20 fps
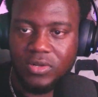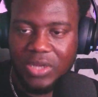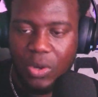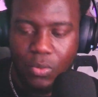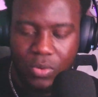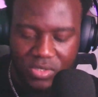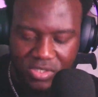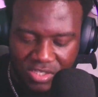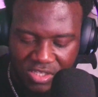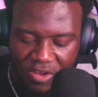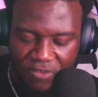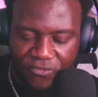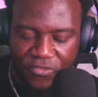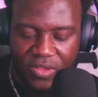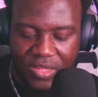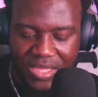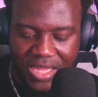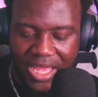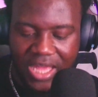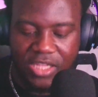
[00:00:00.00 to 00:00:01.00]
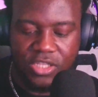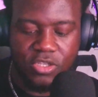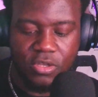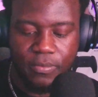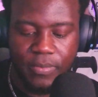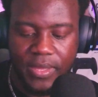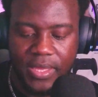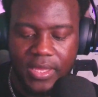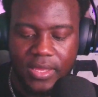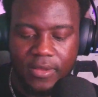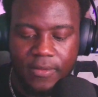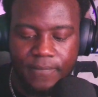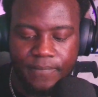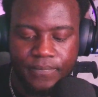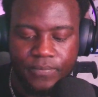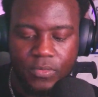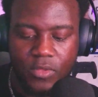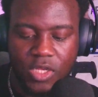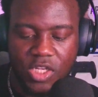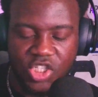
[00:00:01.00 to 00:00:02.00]
I want something there to be
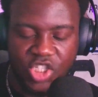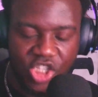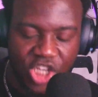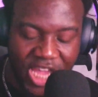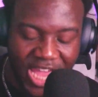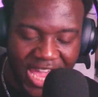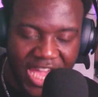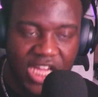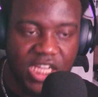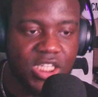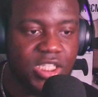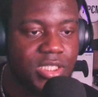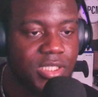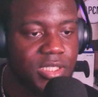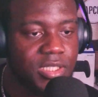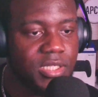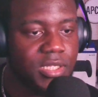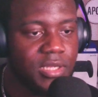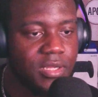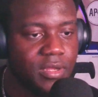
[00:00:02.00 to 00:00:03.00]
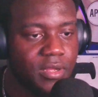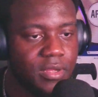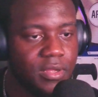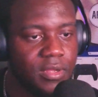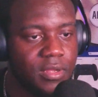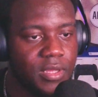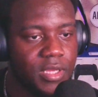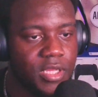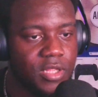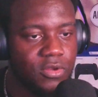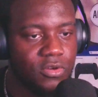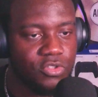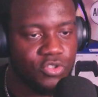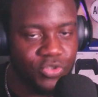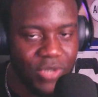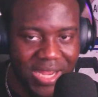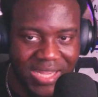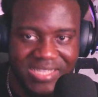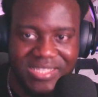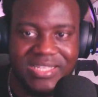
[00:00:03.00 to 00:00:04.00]
changed,
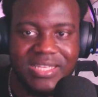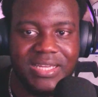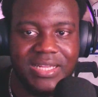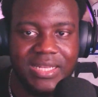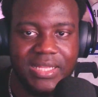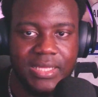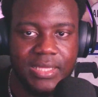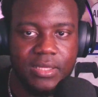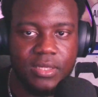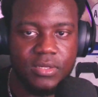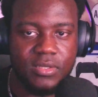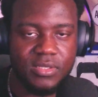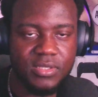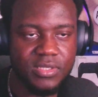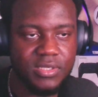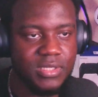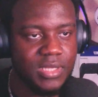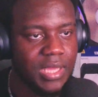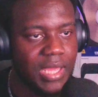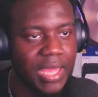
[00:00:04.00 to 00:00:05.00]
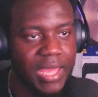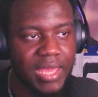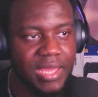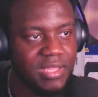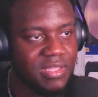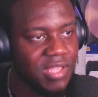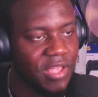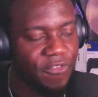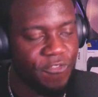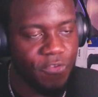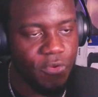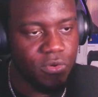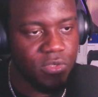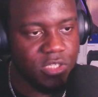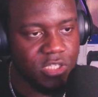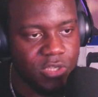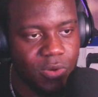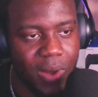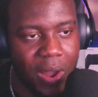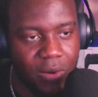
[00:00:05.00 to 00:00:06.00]
drastically, because it feels
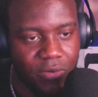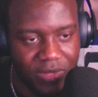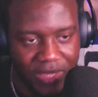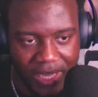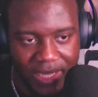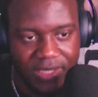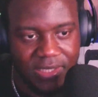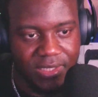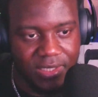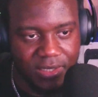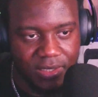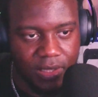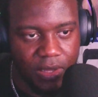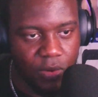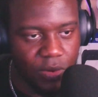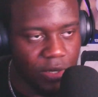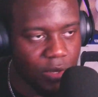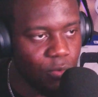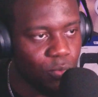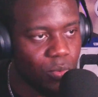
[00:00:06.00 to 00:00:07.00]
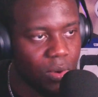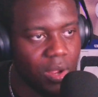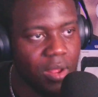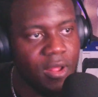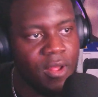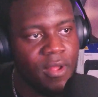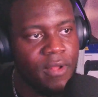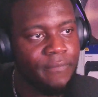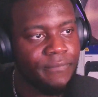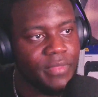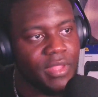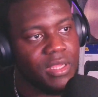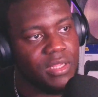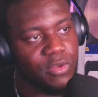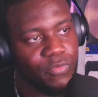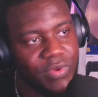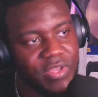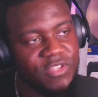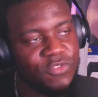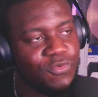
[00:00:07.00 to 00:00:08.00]
so outdated. The
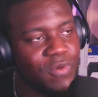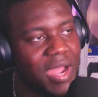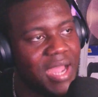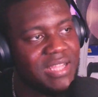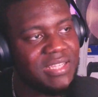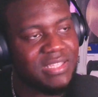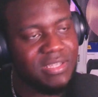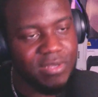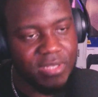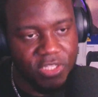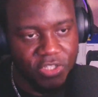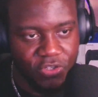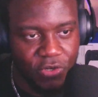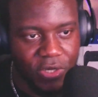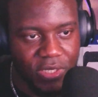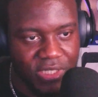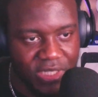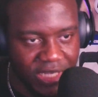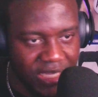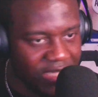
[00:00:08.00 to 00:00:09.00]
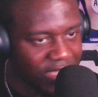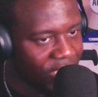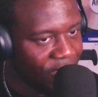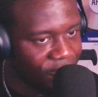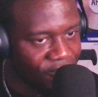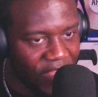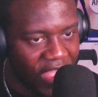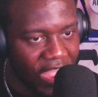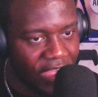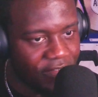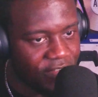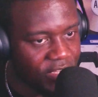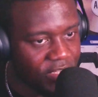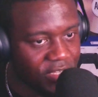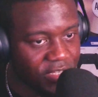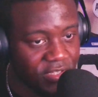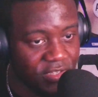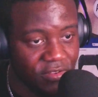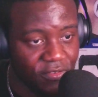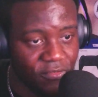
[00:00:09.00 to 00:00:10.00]
reason why I still enjoy GTA 5 is
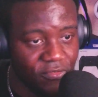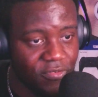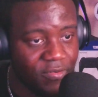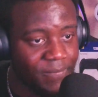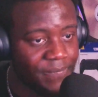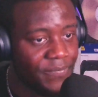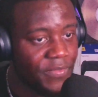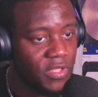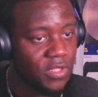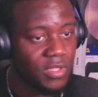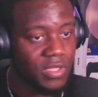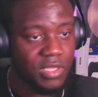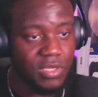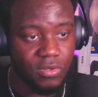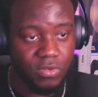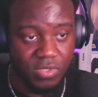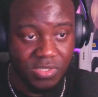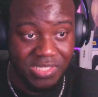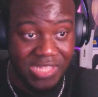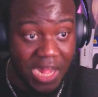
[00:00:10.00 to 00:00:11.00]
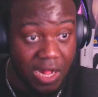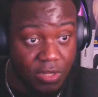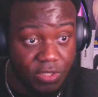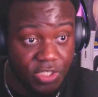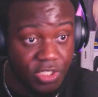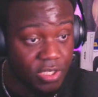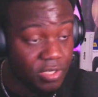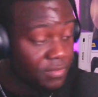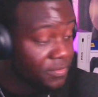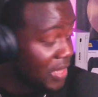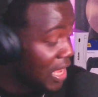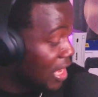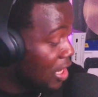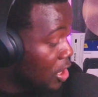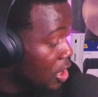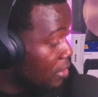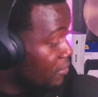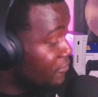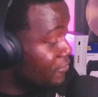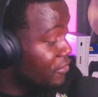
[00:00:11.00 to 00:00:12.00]
because of the nostalgia. I
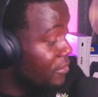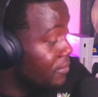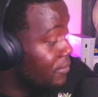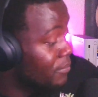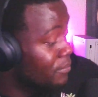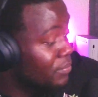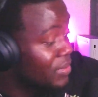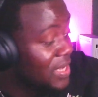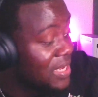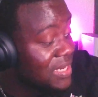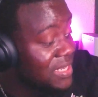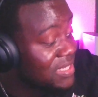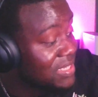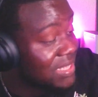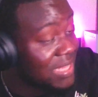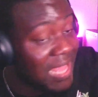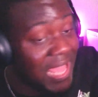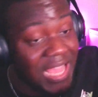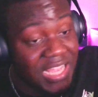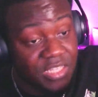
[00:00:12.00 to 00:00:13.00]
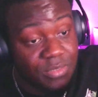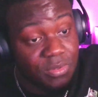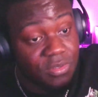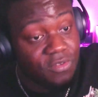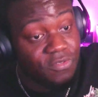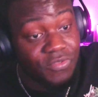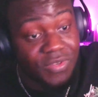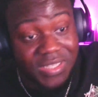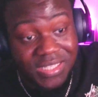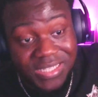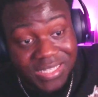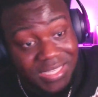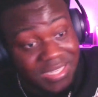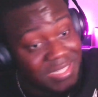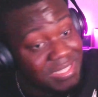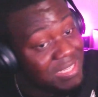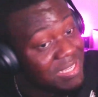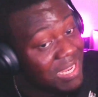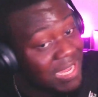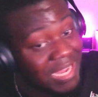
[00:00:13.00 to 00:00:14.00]
come from playing this in Xbox
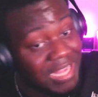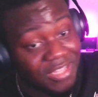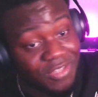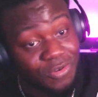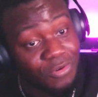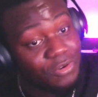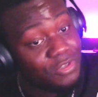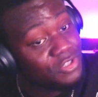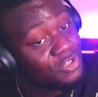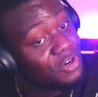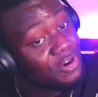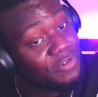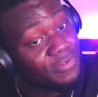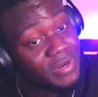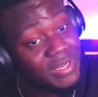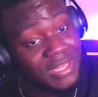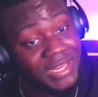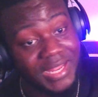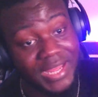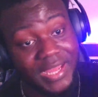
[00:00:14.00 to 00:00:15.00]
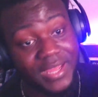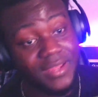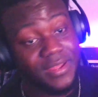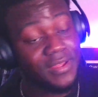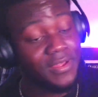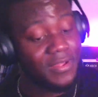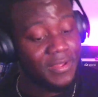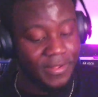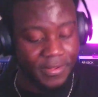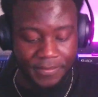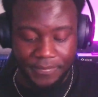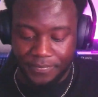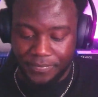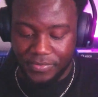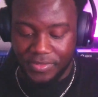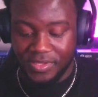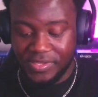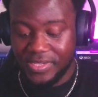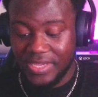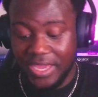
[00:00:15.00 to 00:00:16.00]
360, like I told you already. Like,
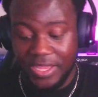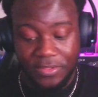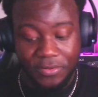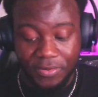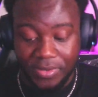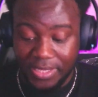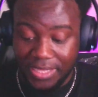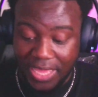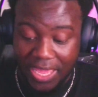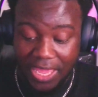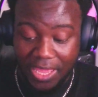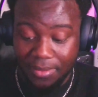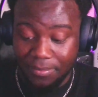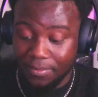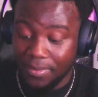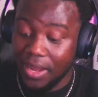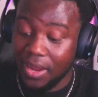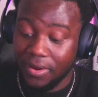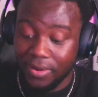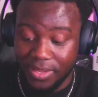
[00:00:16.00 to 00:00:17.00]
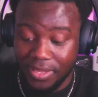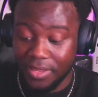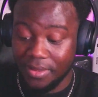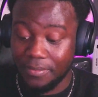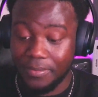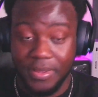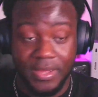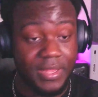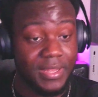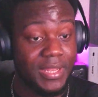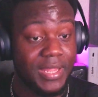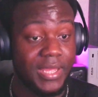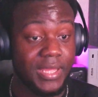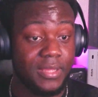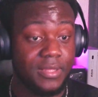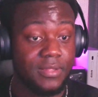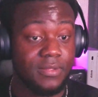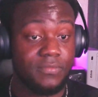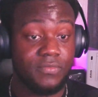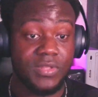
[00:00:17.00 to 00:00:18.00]
this ain't no game out here, man. Like
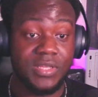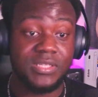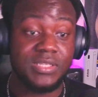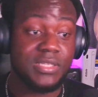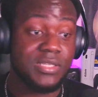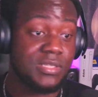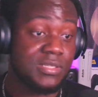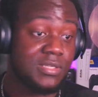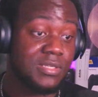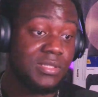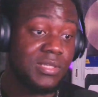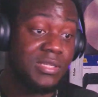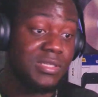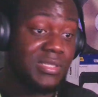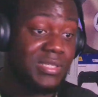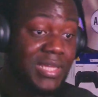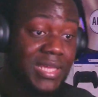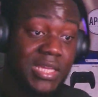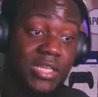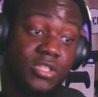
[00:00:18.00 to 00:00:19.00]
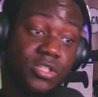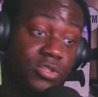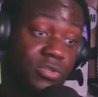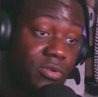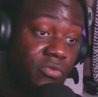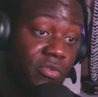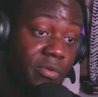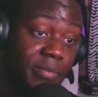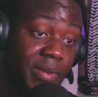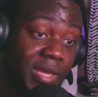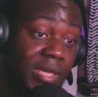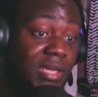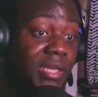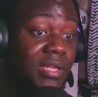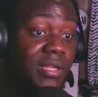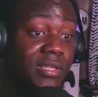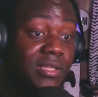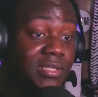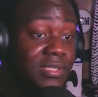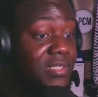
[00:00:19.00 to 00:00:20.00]
this is history we're
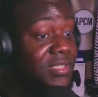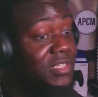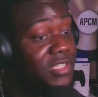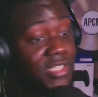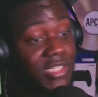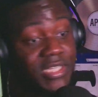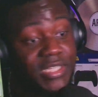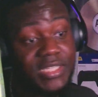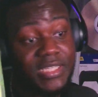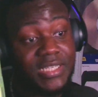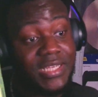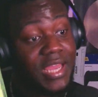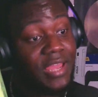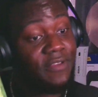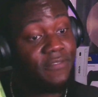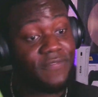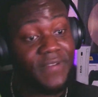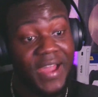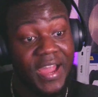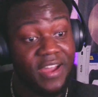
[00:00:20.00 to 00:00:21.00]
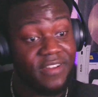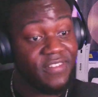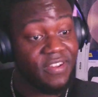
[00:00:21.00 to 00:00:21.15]
making. This is GTA 5.